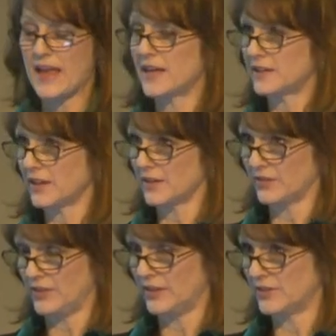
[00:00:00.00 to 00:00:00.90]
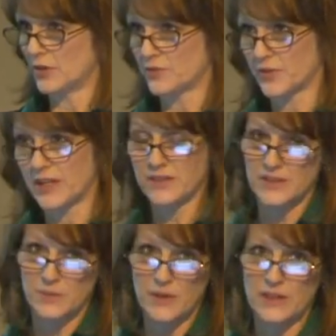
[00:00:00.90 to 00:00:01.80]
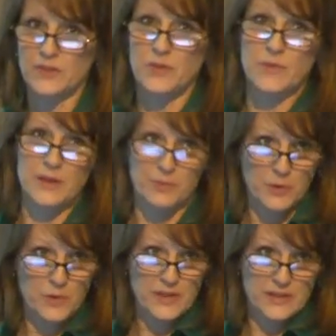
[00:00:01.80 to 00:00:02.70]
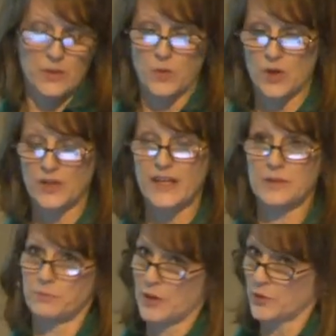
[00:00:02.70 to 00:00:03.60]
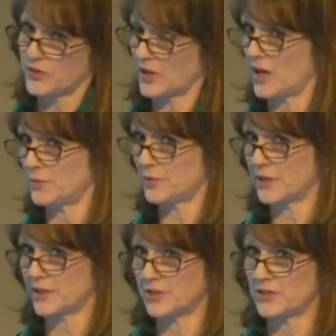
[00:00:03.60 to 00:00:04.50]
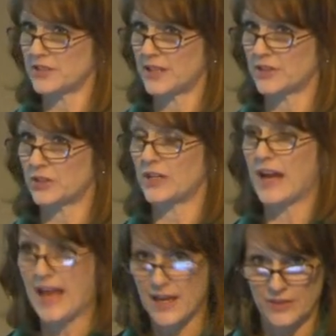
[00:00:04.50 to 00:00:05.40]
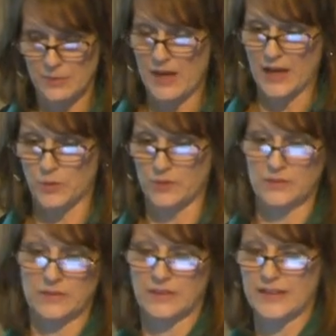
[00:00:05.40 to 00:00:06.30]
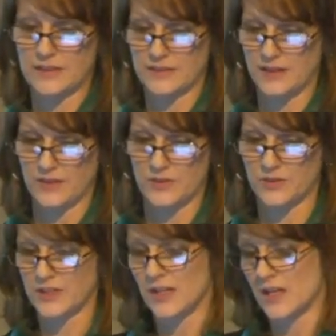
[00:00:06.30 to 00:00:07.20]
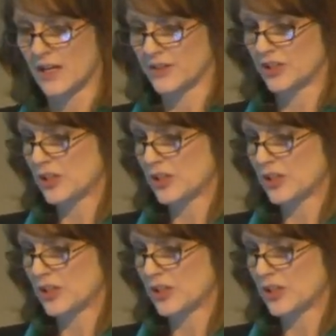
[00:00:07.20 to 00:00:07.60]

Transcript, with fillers: and the, don't forget the spending from the employees that work in both the cotton production sector and the backward linked sectors, the